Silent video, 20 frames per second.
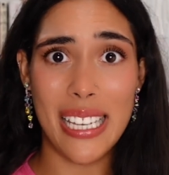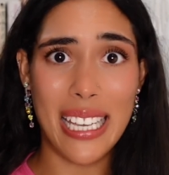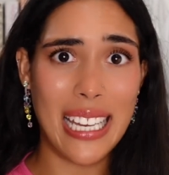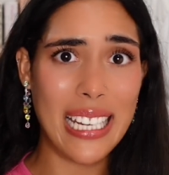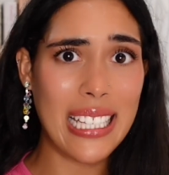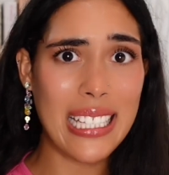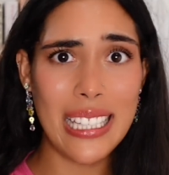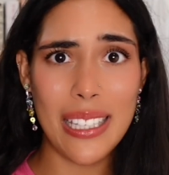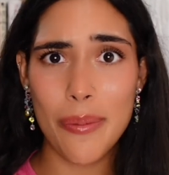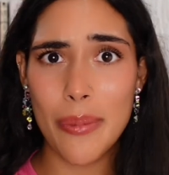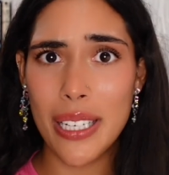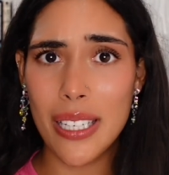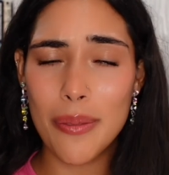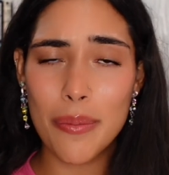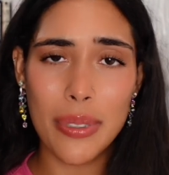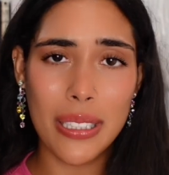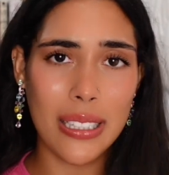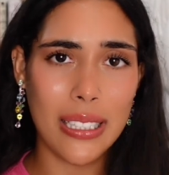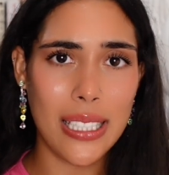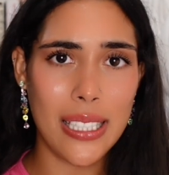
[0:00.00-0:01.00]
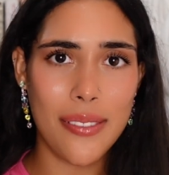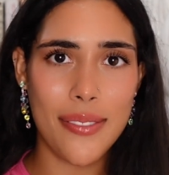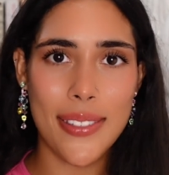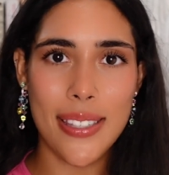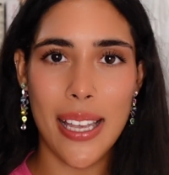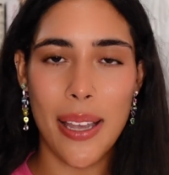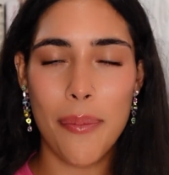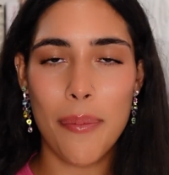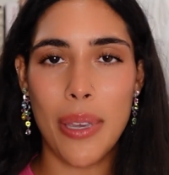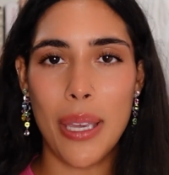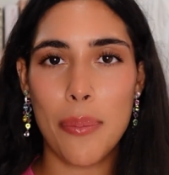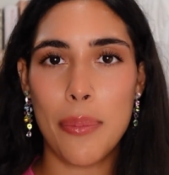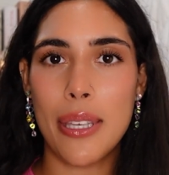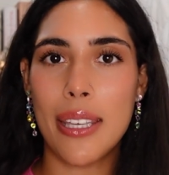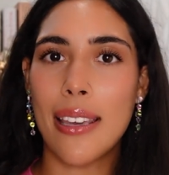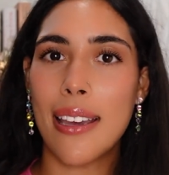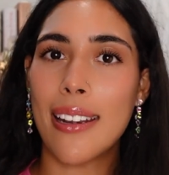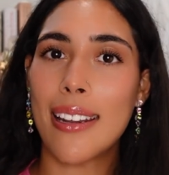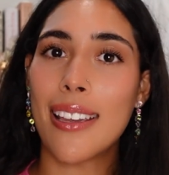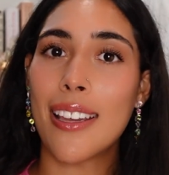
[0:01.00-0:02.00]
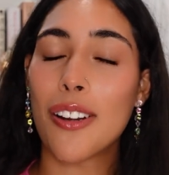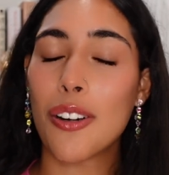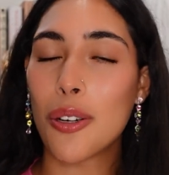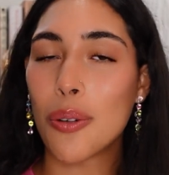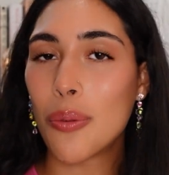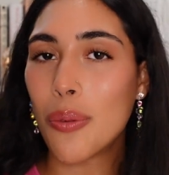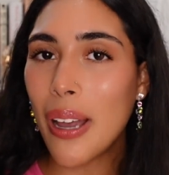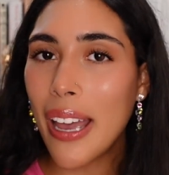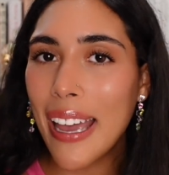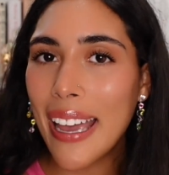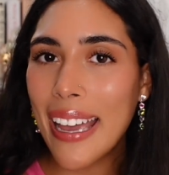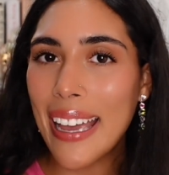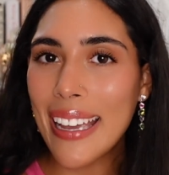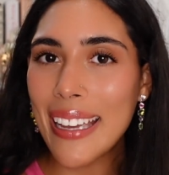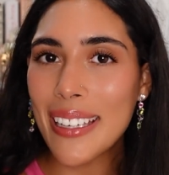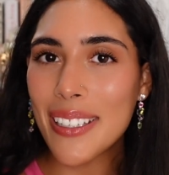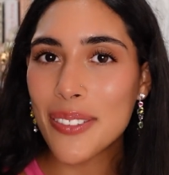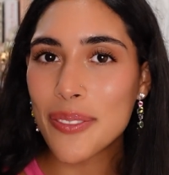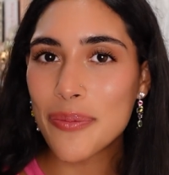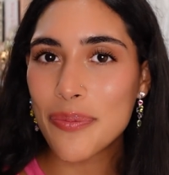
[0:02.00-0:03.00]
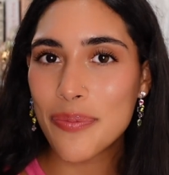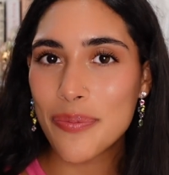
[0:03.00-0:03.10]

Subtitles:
any limiting beliefs that may be getting in our way.